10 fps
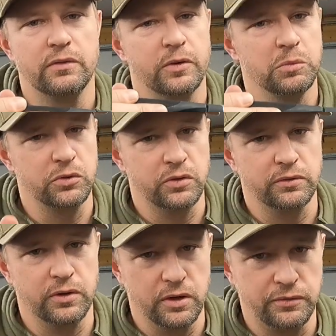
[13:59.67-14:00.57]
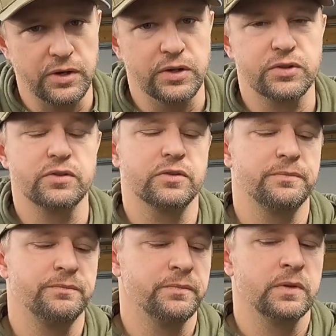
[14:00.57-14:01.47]
from losing a fish.
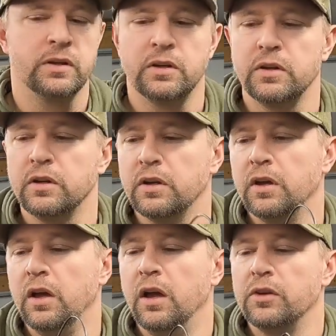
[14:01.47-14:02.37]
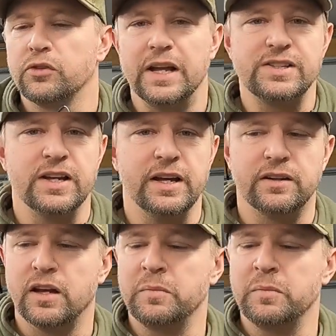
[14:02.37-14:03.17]
So that's it.